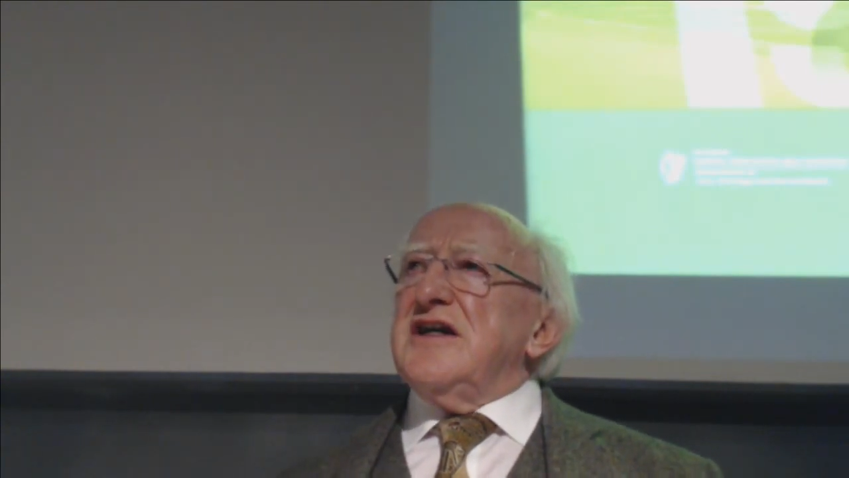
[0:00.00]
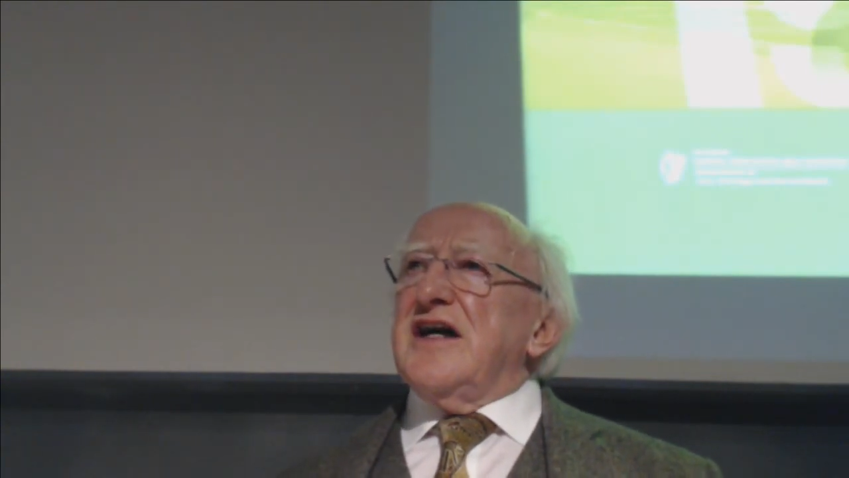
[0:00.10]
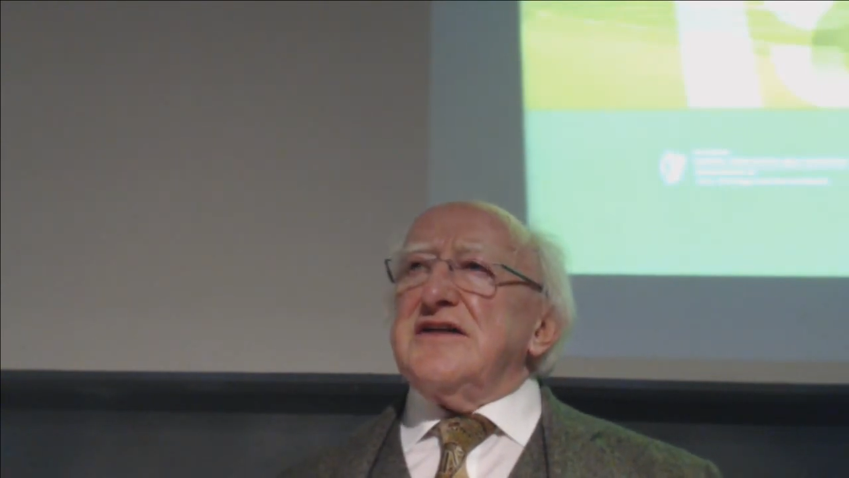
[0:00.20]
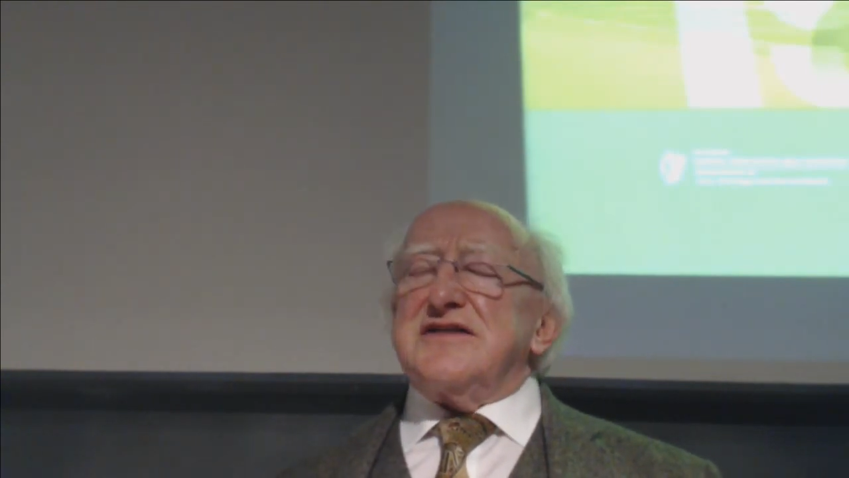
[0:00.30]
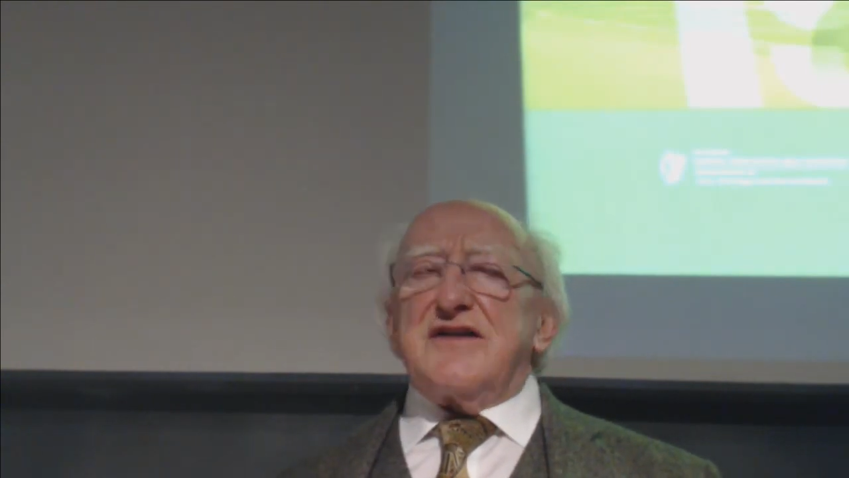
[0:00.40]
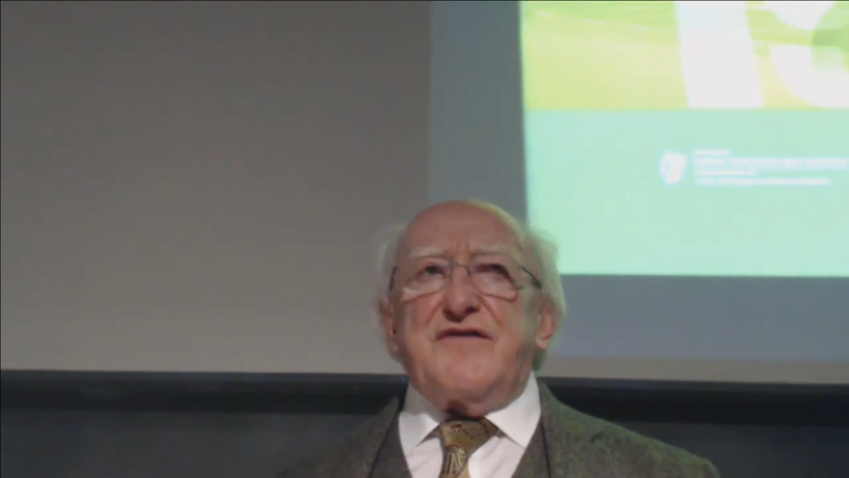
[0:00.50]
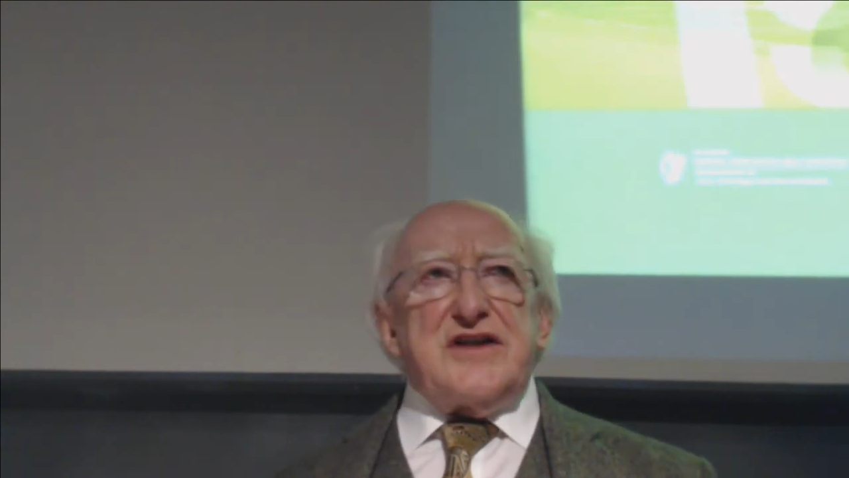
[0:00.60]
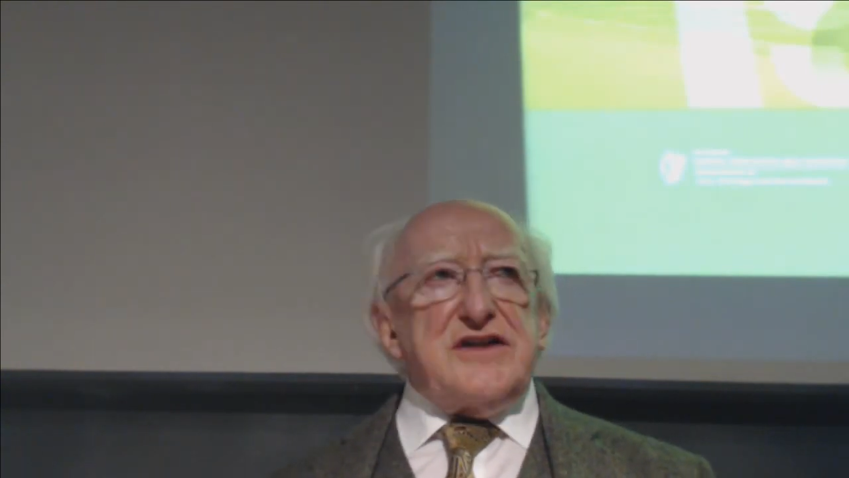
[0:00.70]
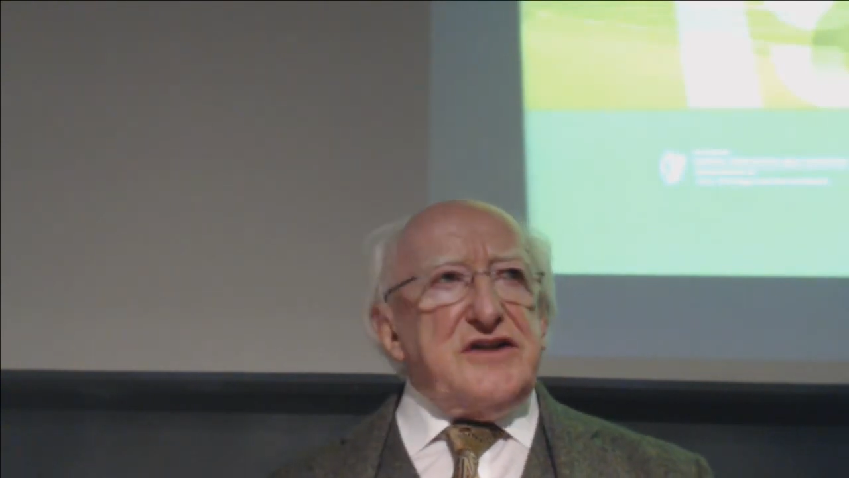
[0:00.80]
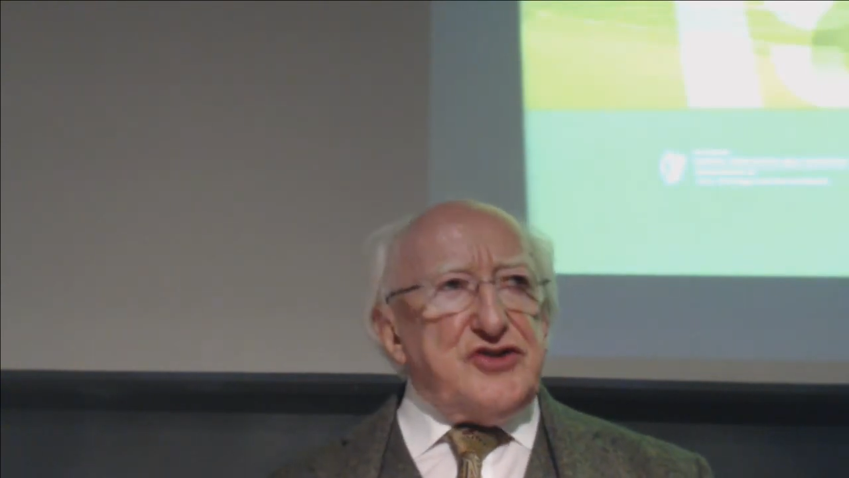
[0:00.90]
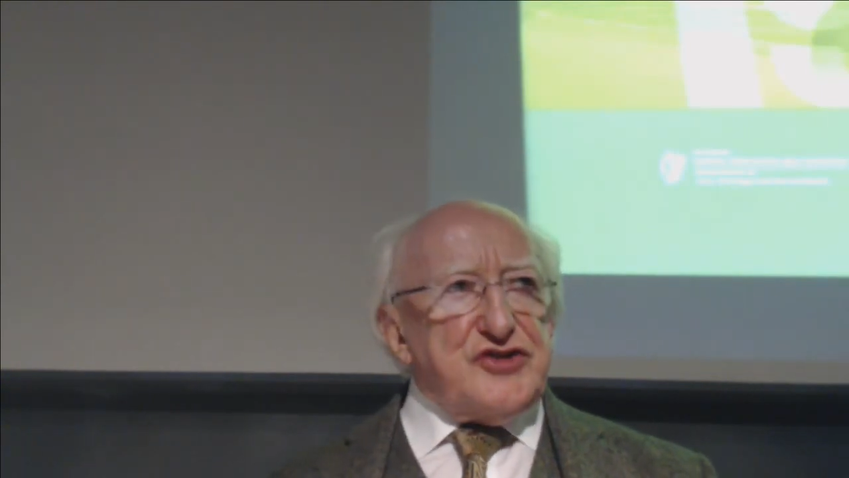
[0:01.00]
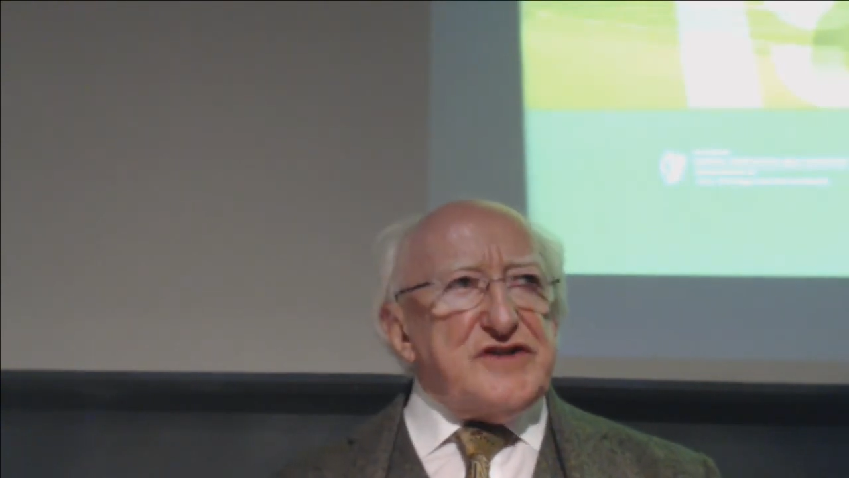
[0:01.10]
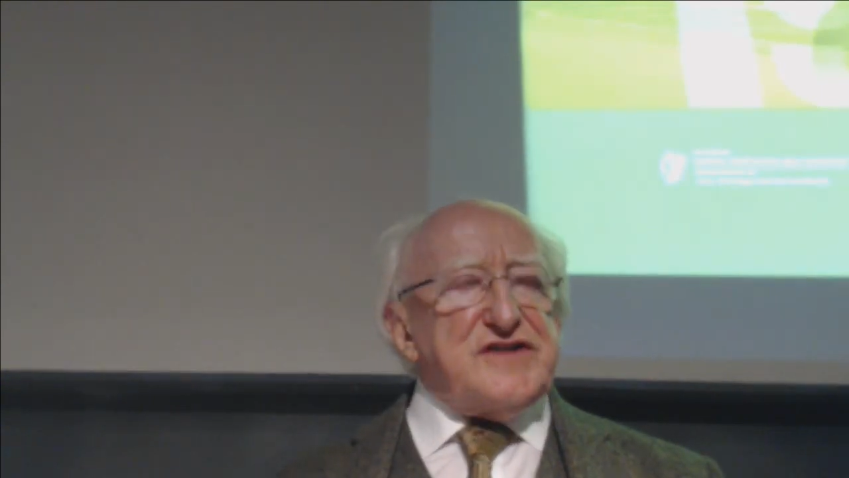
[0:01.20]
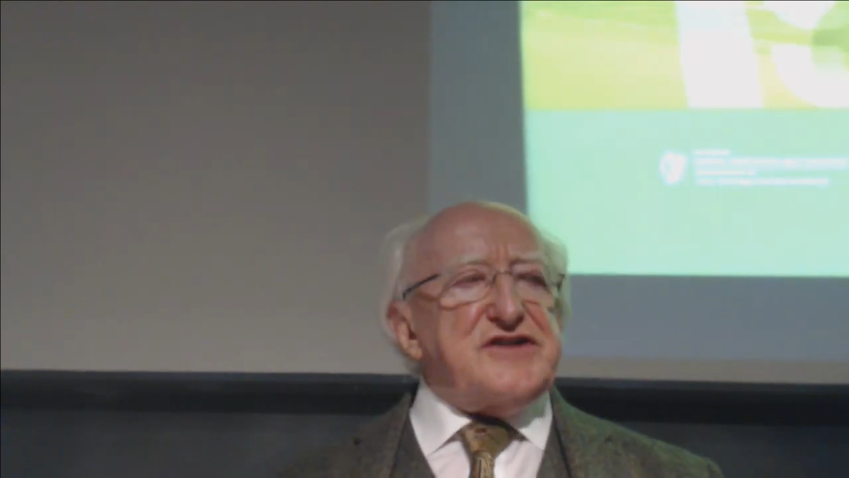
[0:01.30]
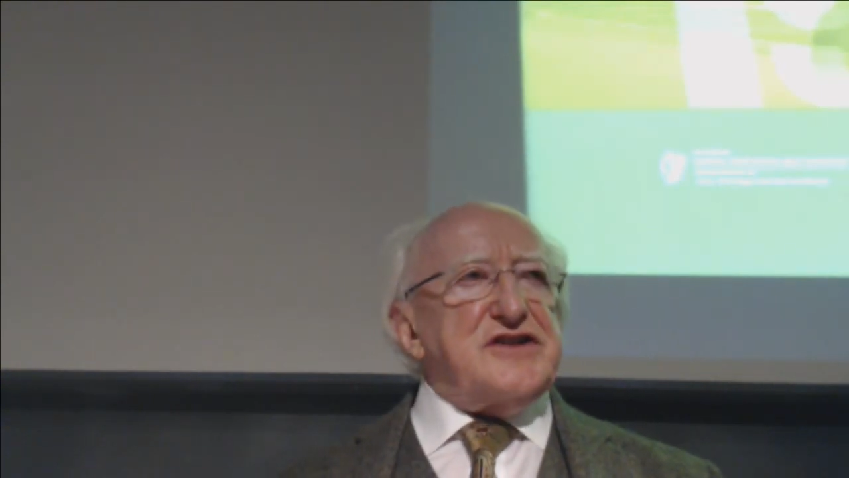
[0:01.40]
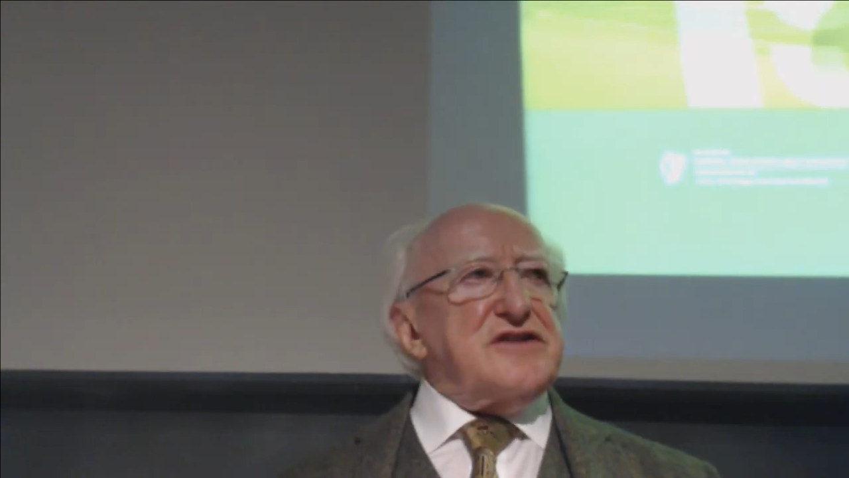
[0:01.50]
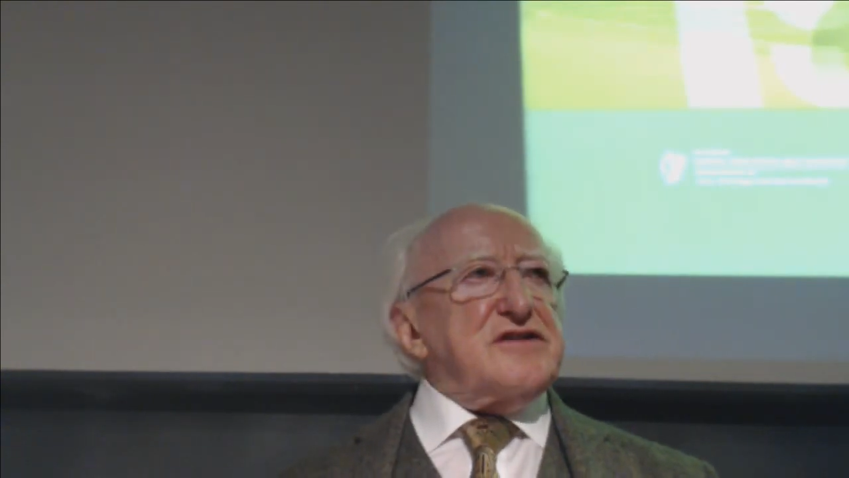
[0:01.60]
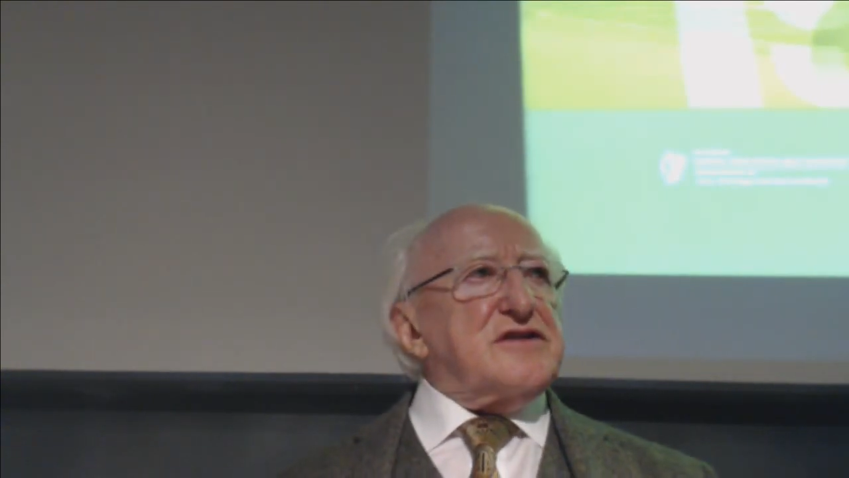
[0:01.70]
and it's a very interesting